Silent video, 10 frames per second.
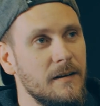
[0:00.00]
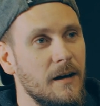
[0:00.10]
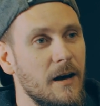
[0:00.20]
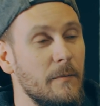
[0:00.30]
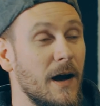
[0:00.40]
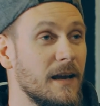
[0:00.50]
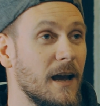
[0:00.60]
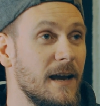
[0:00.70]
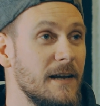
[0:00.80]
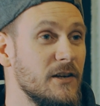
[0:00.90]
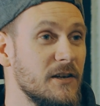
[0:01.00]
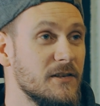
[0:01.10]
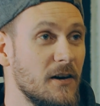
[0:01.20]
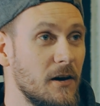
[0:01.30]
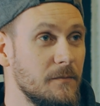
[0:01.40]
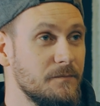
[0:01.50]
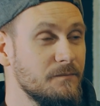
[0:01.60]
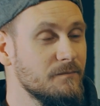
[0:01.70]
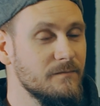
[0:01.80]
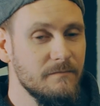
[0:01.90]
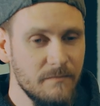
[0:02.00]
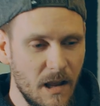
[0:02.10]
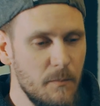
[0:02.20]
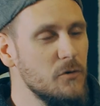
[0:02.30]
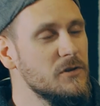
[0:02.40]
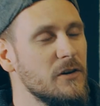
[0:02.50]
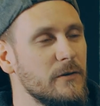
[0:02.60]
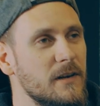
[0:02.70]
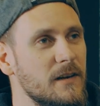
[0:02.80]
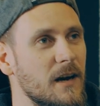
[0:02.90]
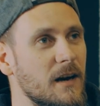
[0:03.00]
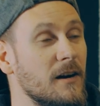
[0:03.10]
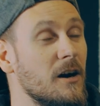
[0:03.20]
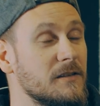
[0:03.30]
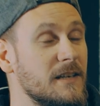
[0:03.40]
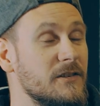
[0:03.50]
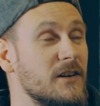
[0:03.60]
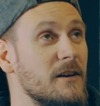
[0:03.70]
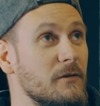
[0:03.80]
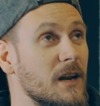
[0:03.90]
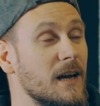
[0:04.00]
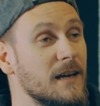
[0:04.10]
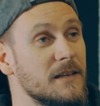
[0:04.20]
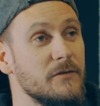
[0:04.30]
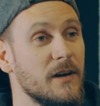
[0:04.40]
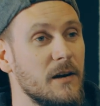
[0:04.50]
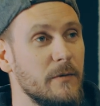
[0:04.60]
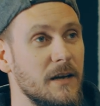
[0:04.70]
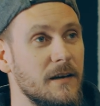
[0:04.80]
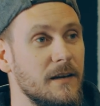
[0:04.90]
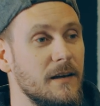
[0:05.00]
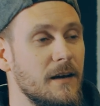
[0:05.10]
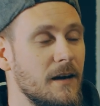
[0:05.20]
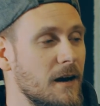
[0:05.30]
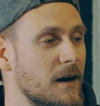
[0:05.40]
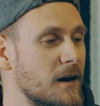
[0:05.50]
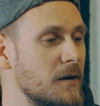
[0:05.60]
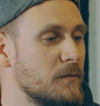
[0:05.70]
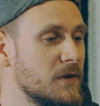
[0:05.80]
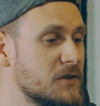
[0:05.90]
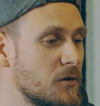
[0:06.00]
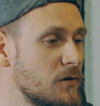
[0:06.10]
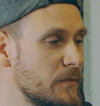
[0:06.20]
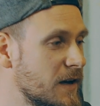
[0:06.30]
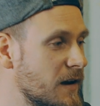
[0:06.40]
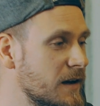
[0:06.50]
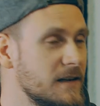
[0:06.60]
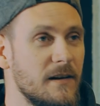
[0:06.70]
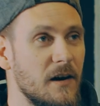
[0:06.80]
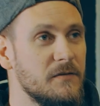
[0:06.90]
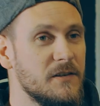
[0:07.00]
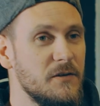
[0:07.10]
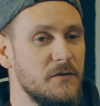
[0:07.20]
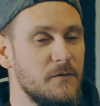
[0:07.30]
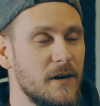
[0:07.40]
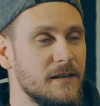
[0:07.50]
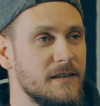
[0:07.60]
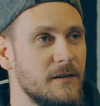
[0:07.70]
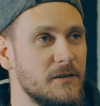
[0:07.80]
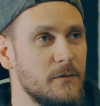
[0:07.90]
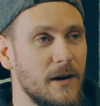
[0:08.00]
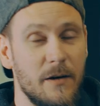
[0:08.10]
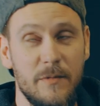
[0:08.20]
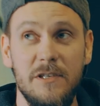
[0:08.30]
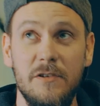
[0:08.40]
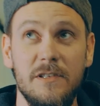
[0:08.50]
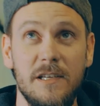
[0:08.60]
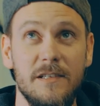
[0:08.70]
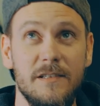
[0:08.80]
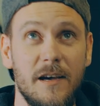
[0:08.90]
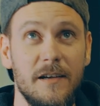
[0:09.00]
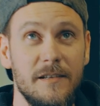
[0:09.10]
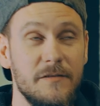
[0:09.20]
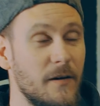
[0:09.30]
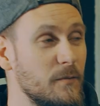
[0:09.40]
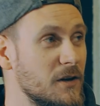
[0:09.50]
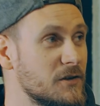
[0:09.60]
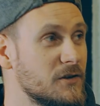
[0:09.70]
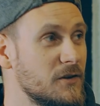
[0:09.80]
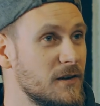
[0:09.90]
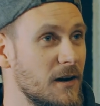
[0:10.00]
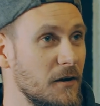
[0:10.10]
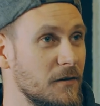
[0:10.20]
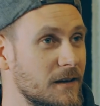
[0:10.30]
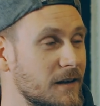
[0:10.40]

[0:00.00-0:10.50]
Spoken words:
aka JinxDart. I'm also an art teacher here at the Lancaster Academy. The school have been kind enough to allow me to use this fabulous studio